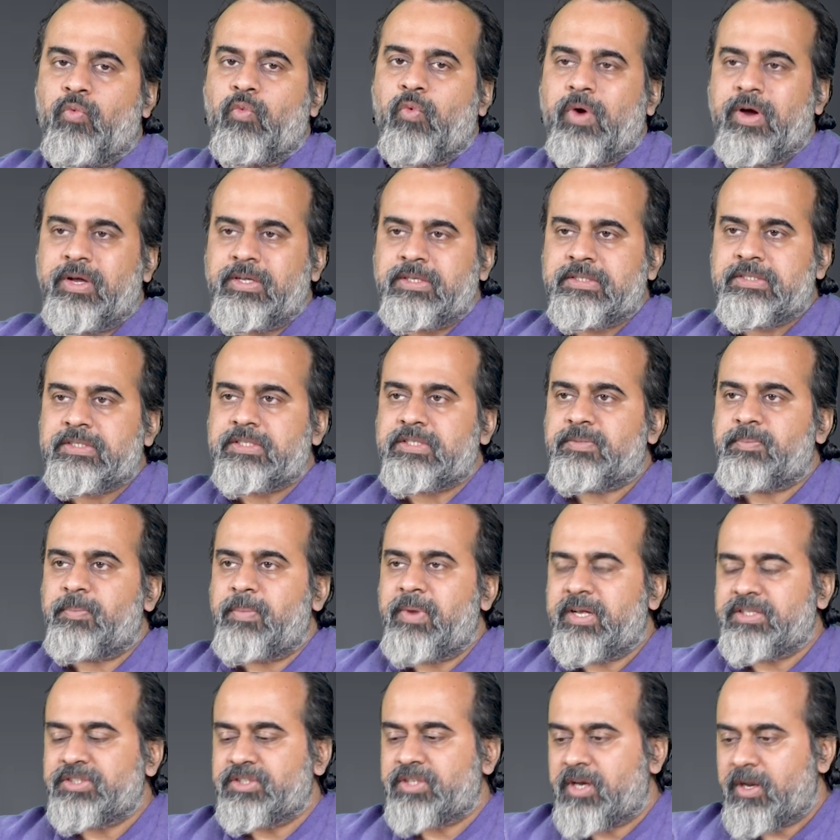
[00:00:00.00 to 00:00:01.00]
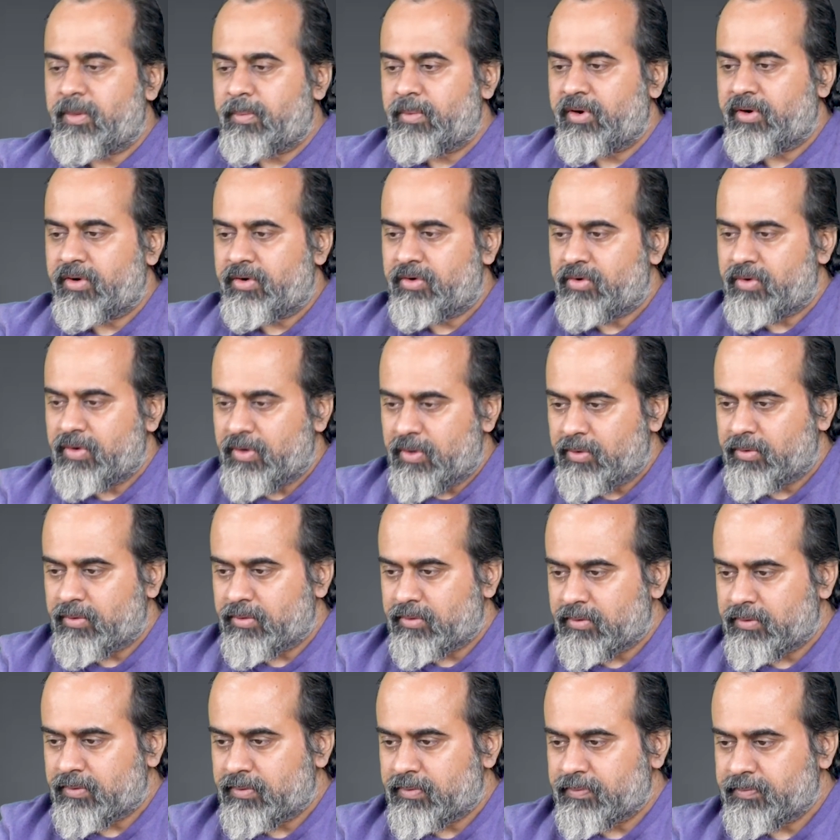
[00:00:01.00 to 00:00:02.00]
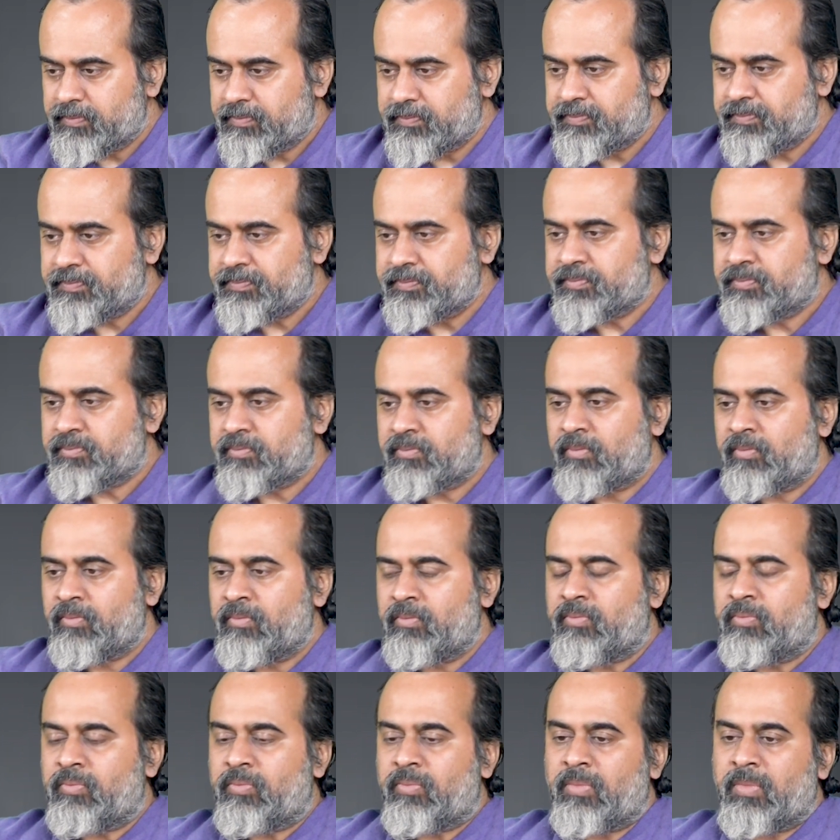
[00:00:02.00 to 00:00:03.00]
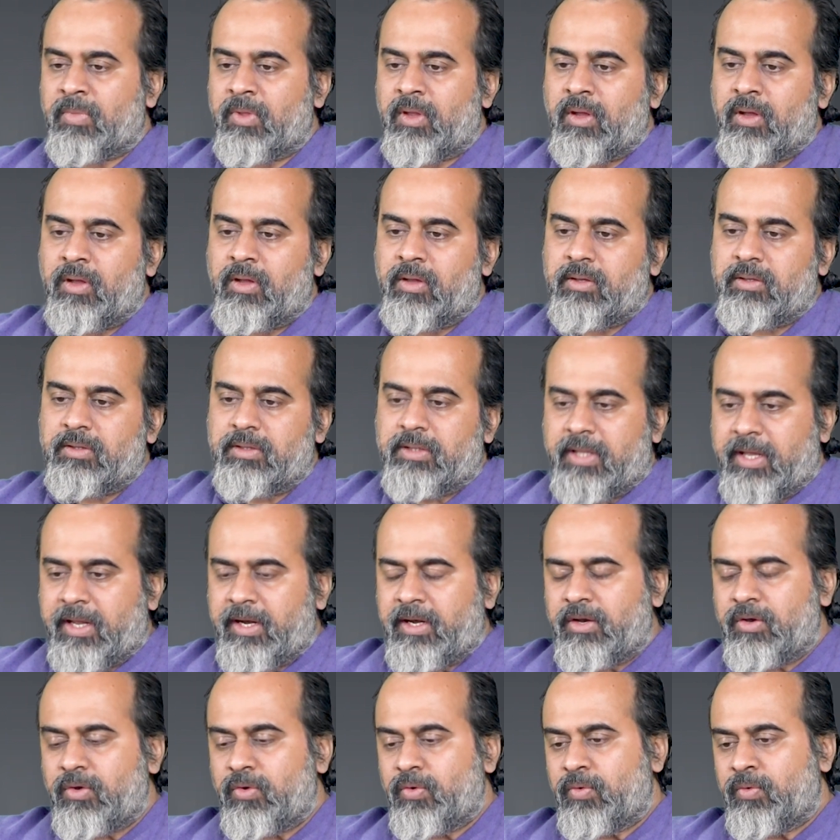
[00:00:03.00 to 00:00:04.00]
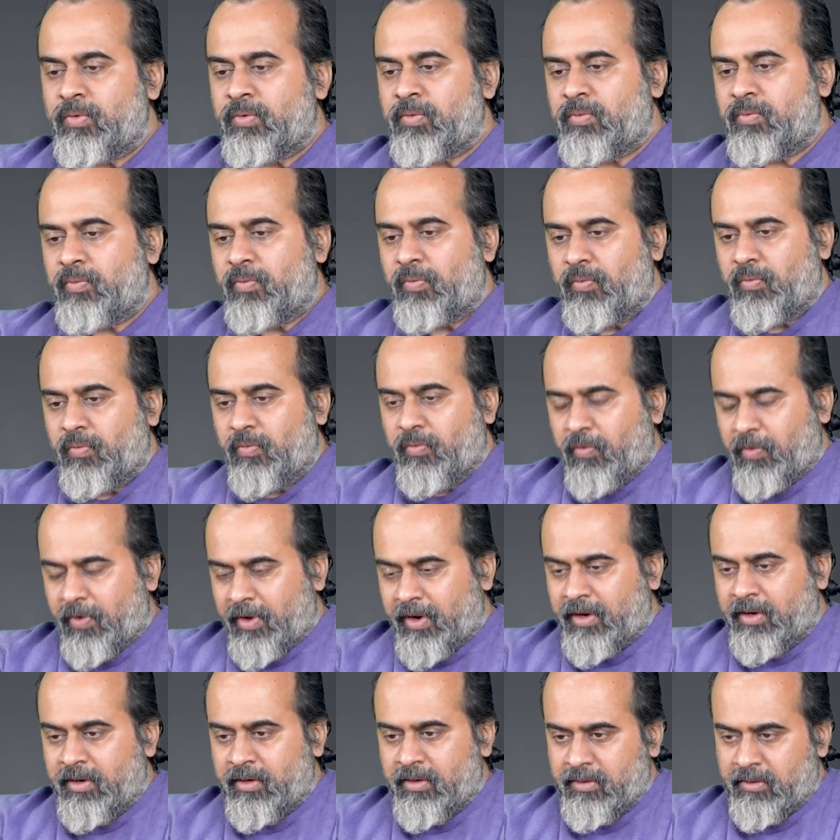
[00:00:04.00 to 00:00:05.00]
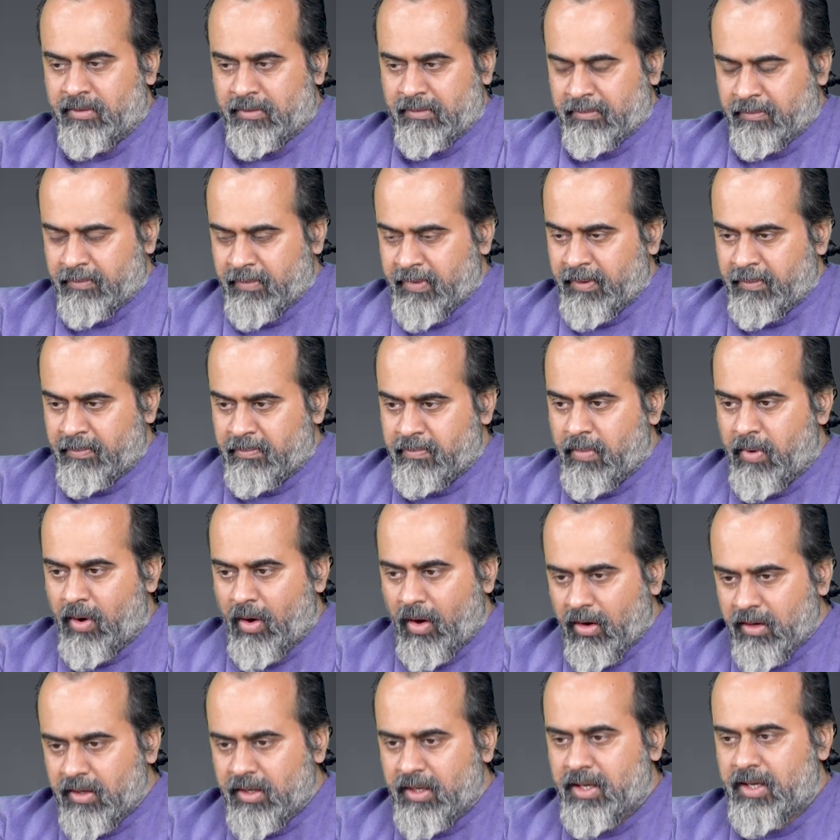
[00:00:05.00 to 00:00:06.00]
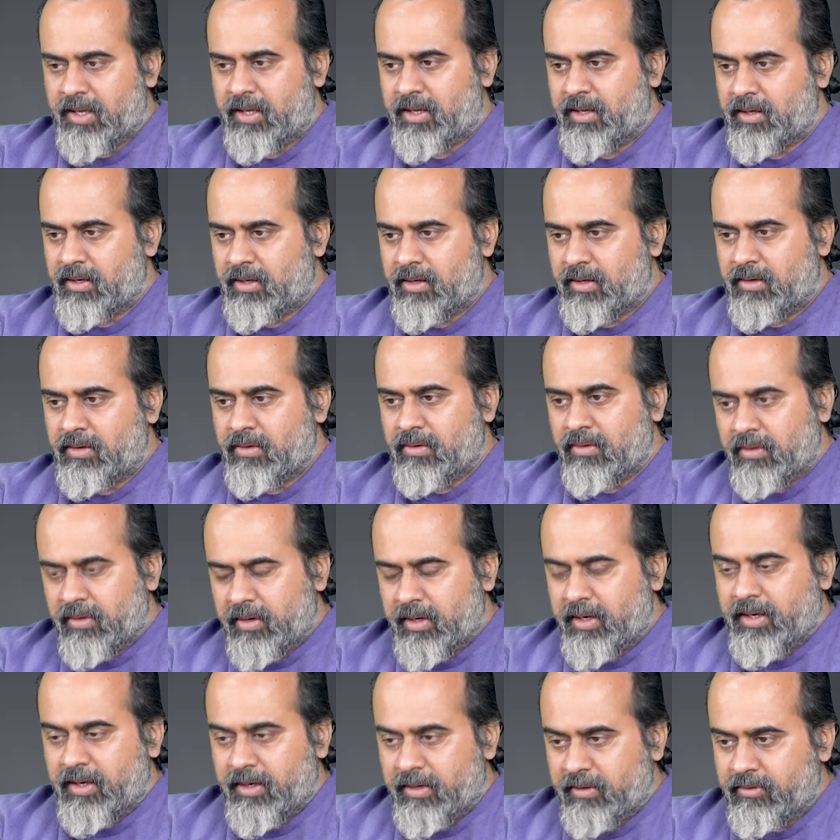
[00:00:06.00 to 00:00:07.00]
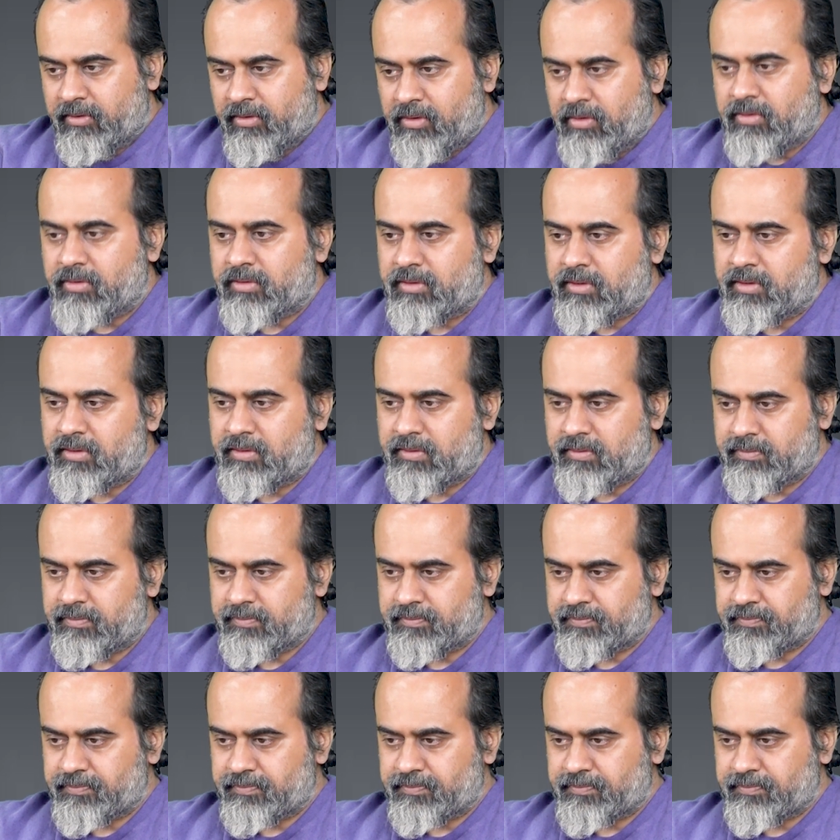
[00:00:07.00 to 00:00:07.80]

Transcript: once pleasurable to you, then you will be blocking your inner growth.